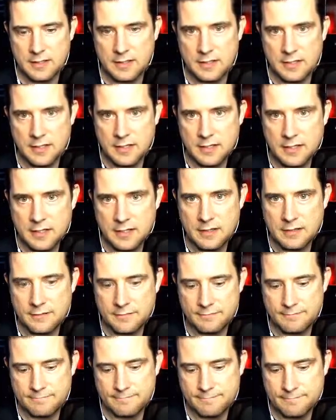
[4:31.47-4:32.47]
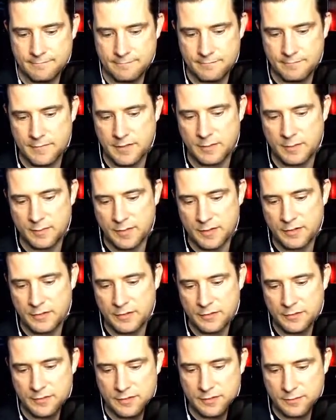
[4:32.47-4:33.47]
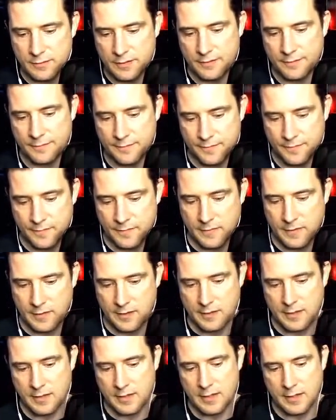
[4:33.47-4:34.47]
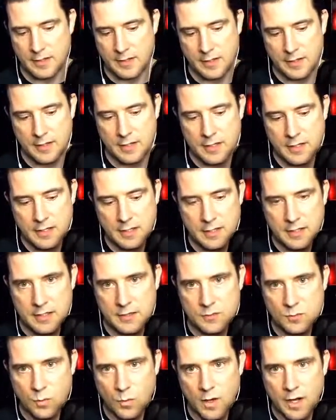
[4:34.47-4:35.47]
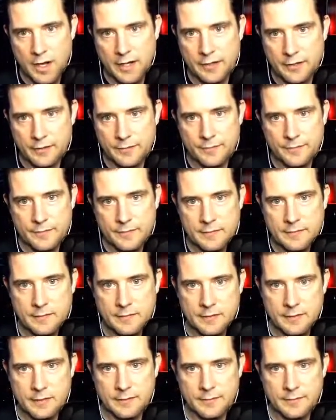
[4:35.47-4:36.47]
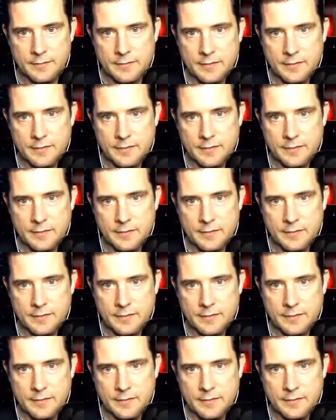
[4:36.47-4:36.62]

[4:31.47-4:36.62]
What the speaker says: Maybe better do it this way. Is wider, all right?